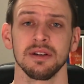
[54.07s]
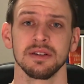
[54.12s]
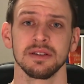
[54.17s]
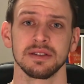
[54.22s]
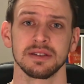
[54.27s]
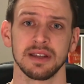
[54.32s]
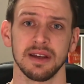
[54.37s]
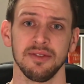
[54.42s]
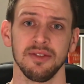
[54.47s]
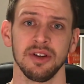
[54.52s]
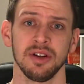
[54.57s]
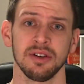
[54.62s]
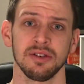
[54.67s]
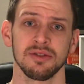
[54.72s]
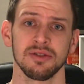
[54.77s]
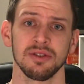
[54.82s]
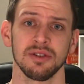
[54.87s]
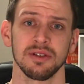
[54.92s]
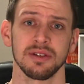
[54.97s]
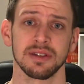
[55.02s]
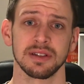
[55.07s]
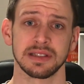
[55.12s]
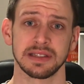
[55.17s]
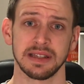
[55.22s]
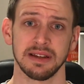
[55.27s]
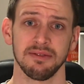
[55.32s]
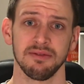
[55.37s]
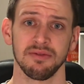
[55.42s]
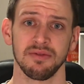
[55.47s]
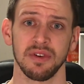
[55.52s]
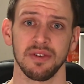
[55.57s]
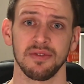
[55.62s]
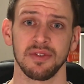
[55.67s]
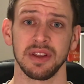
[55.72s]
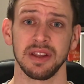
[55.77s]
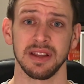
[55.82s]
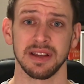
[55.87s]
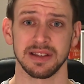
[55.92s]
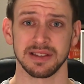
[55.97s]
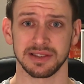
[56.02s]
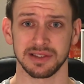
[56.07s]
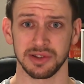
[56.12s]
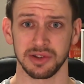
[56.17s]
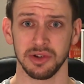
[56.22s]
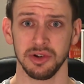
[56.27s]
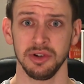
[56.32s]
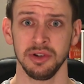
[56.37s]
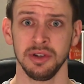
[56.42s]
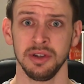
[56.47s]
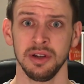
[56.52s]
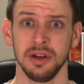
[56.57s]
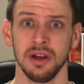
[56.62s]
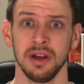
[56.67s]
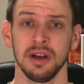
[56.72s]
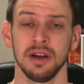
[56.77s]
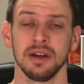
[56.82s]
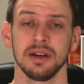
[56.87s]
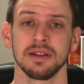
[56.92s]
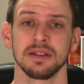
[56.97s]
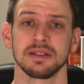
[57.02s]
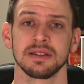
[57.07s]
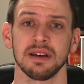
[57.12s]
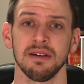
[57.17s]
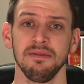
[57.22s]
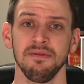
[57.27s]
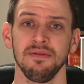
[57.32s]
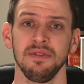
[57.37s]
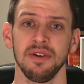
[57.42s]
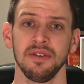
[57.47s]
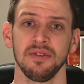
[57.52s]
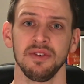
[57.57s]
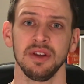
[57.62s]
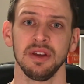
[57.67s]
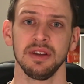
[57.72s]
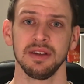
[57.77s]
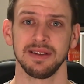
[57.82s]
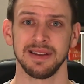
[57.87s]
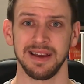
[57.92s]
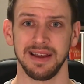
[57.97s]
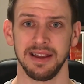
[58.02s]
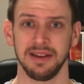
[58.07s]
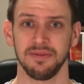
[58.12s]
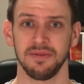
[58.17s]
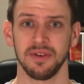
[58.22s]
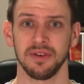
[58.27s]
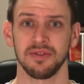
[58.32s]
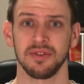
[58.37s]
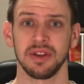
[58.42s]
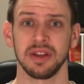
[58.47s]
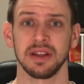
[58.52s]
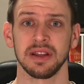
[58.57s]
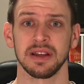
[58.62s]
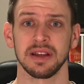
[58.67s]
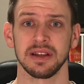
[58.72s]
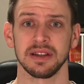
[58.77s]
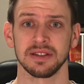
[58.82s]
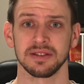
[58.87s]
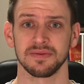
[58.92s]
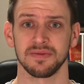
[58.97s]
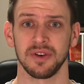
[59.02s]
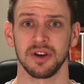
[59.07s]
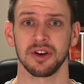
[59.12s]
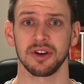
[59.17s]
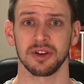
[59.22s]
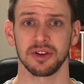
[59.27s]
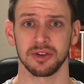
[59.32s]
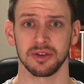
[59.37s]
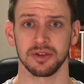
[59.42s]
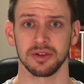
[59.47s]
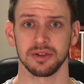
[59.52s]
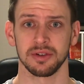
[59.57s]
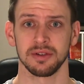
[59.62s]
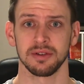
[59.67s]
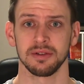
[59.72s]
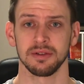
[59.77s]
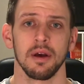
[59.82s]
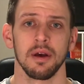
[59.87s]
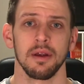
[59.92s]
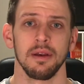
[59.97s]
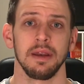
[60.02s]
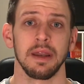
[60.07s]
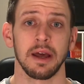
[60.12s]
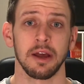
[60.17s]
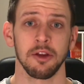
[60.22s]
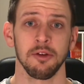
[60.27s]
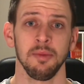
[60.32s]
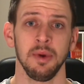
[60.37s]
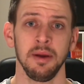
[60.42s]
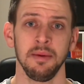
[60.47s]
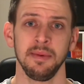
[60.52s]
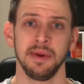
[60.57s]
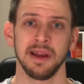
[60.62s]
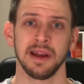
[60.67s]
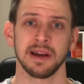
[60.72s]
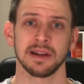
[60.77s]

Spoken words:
700 to 750 is good. 750 to 850 is very good. Now you may be